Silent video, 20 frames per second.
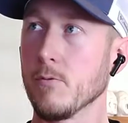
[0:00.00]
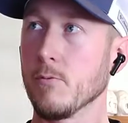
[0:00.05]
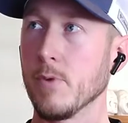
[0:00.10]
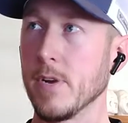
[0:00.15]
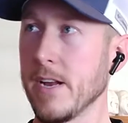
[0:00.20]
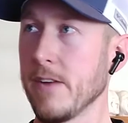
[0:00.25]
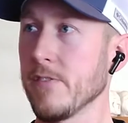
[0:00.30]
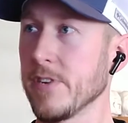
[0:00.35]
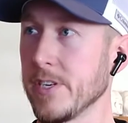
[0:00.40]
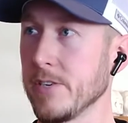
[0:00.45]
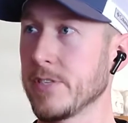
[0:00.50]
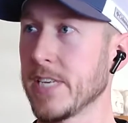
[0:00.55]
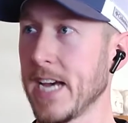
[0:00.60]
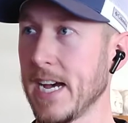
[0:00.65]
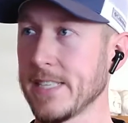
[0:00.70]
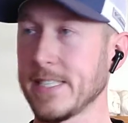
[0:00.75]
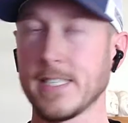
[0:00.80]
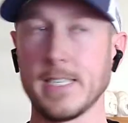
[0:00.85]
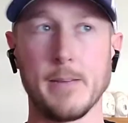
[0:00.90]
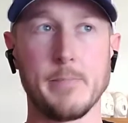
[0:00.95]
Whenever you
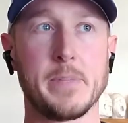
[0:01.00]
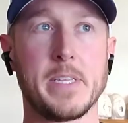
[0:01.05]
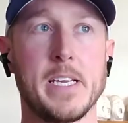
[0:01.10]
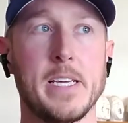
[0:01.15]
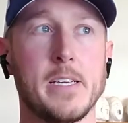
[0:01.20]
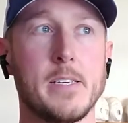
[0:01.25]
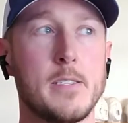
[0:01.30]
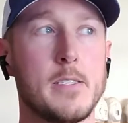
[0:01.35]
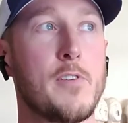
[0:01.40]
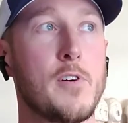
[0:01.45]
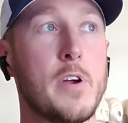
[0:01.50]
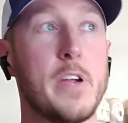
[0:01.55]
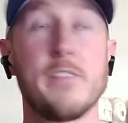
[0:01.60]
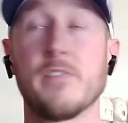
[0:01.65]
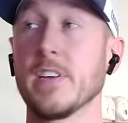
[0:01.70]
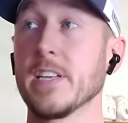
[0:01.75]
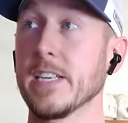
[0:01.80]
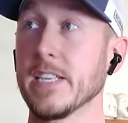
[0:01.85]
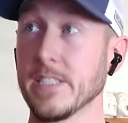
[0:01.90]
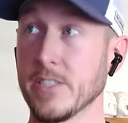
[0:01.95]
test something for if
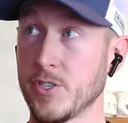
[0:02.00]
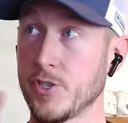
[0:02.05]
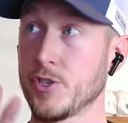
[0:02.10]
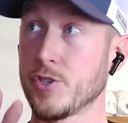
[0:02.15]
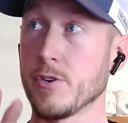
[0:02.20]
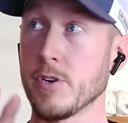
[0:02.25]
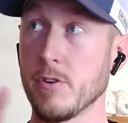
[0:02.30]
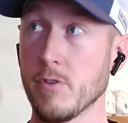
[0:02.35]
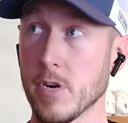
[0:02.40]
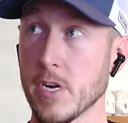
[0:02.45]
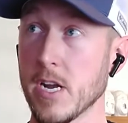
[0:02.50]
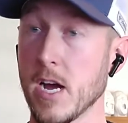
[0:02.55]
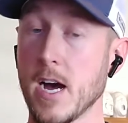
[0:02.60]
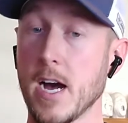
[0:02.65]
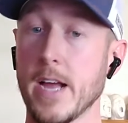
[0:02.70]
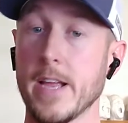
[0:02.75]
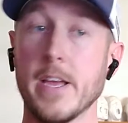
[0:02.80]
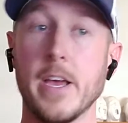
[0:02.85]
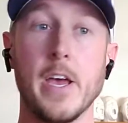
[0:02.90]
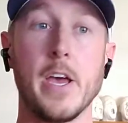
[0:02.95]
it is true or
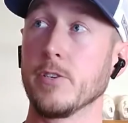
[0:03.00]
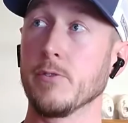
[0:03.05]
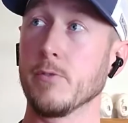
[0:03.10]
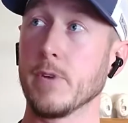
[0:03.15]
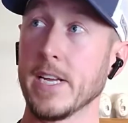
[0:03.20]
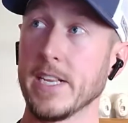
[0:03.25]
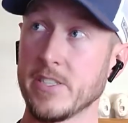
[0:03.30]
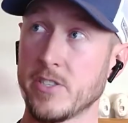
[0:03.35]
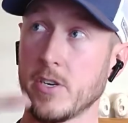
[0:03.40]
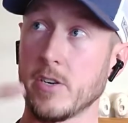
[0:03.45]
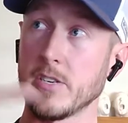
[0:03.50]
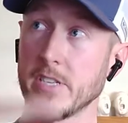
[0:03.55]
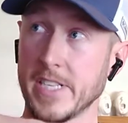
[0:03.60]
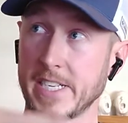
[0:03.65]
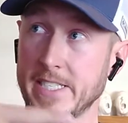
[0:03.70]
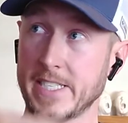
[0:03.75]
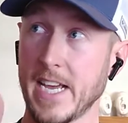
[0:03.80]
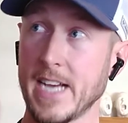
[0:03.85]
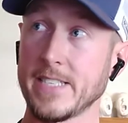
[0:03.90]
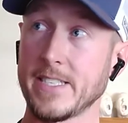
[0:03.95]
not, you
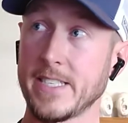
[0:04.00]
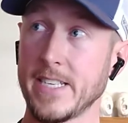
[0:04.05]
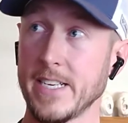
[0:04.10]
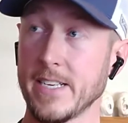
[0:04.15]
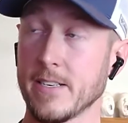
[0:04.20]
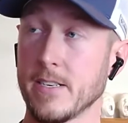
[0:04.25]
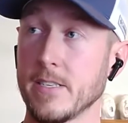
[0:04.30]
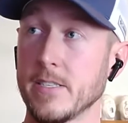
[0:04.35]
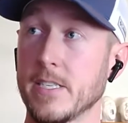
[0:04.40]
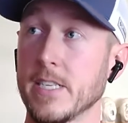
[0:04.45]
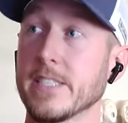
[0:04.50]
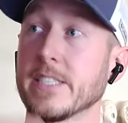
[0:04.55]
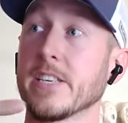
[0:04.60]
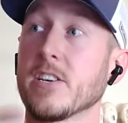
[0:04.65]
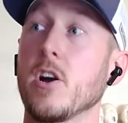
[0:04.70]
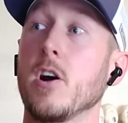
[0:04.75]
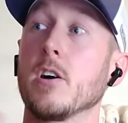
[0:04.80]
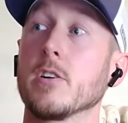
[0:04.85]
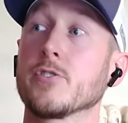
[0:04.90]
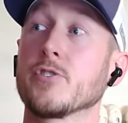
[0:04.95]
internally test it. Does it
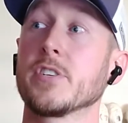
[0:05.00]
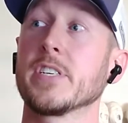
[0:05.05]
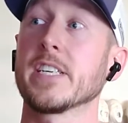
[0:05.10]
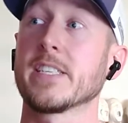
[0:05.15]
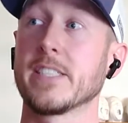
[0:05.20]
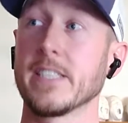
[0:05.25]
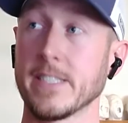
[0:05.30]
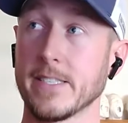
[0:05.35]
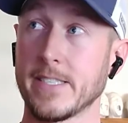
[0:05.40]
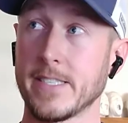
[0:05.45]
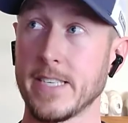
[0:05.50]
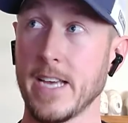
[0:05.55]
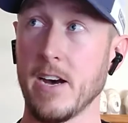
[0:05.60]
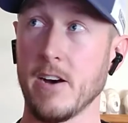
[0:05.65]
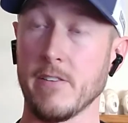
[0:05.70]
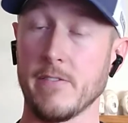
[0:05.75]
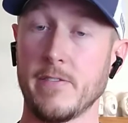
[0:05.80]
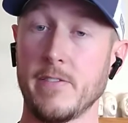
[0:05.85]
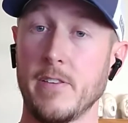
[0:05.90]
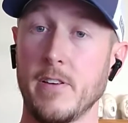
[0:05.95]
contradict
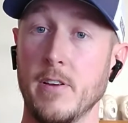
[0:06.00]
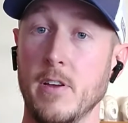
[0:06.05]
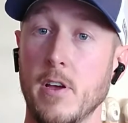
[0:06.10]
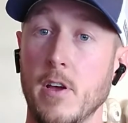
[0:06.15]
itself?